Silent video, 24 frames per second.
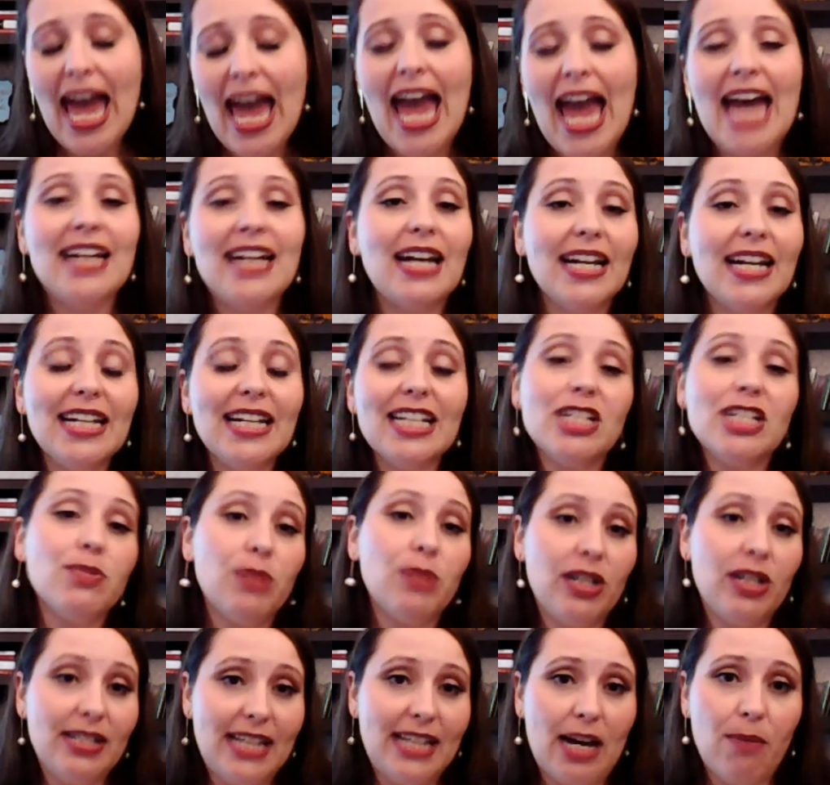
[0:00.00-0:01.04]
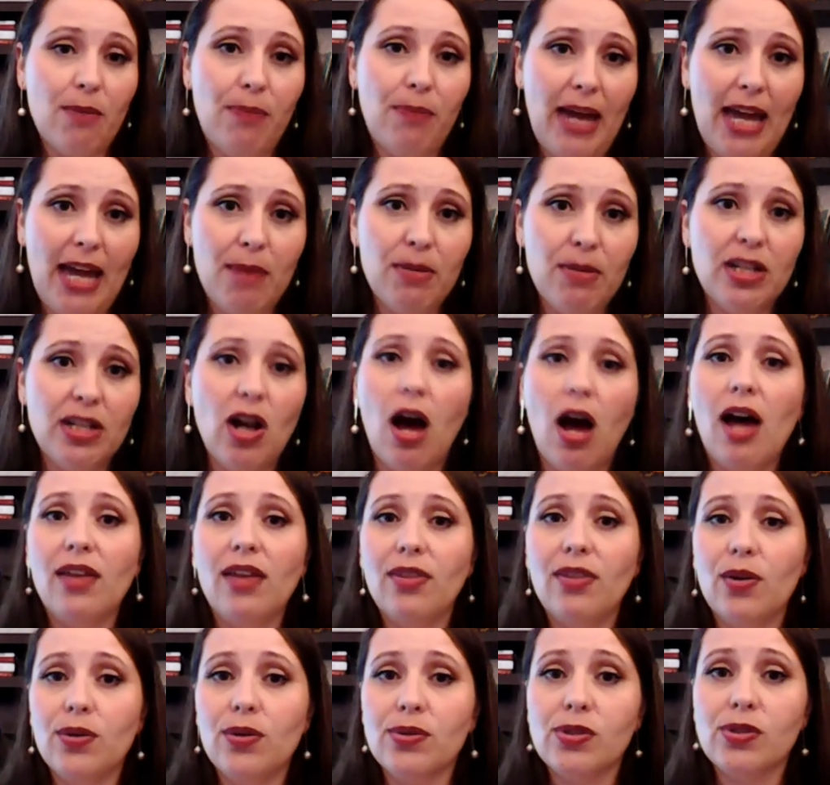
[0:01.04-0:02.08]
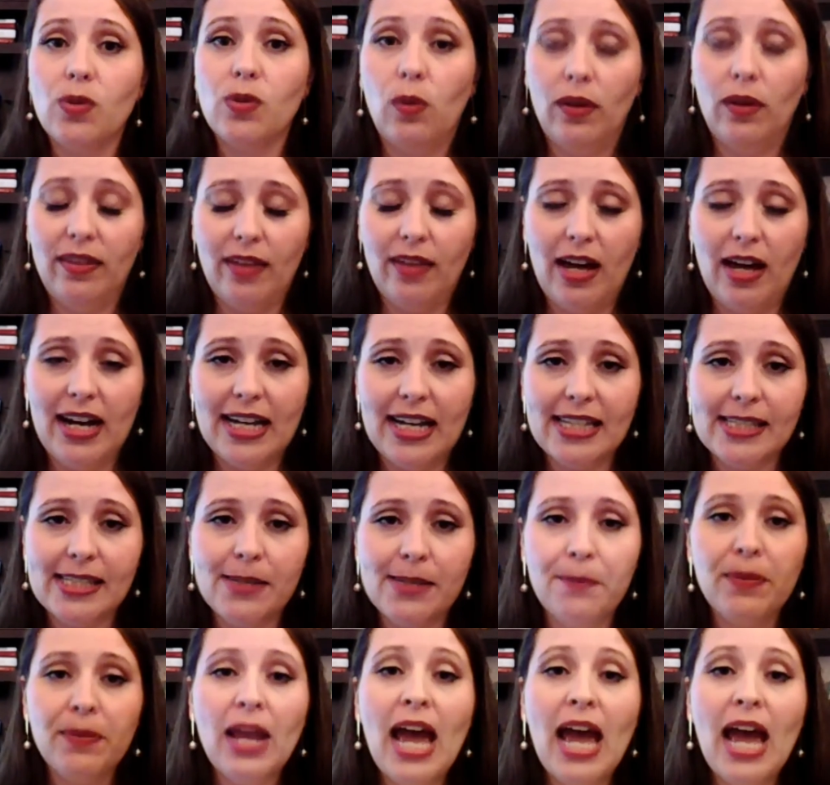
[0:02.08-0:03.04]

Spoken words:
and I need to put a down payment on those orthotics.